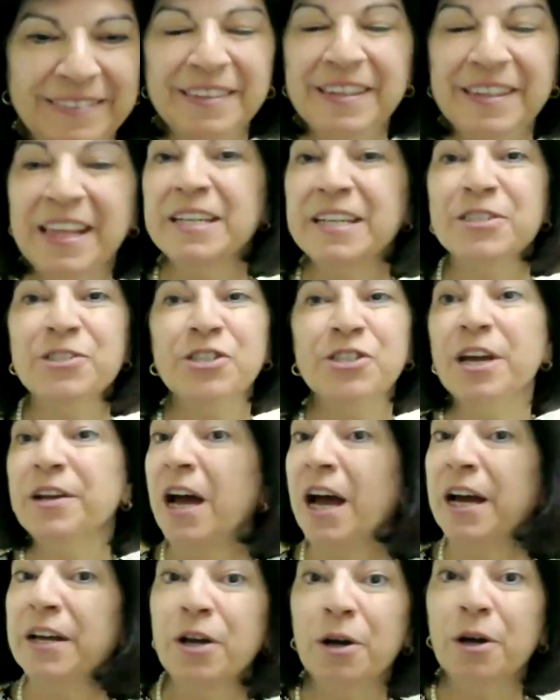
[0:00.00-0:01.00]
Thanks, Jen.
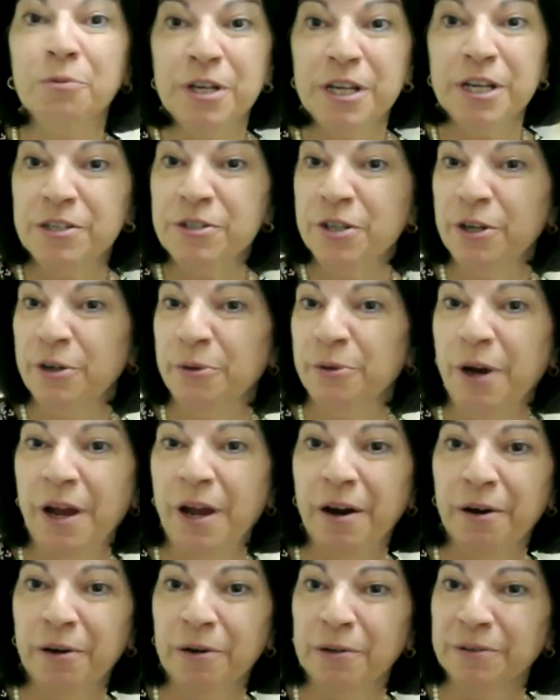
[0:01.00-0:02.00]
I don't need to.
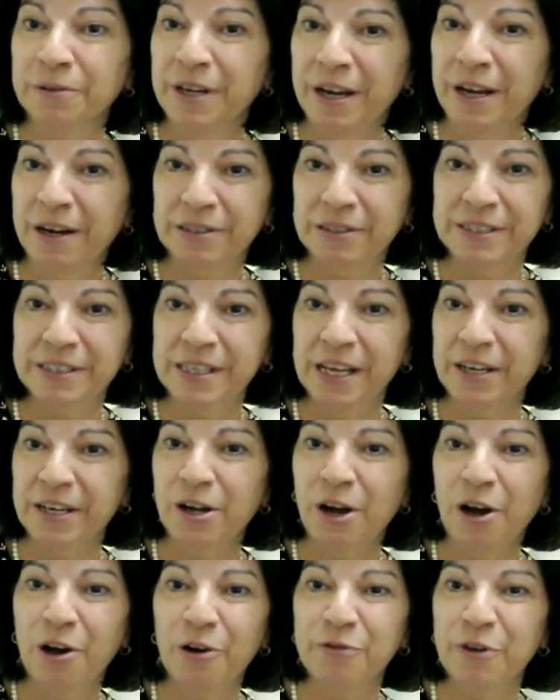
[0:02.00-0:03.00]
Harold said
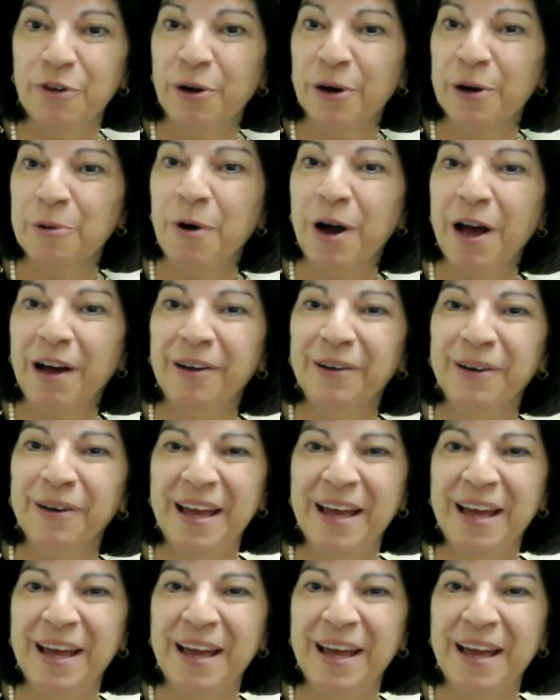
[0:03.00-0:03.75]
it all very well,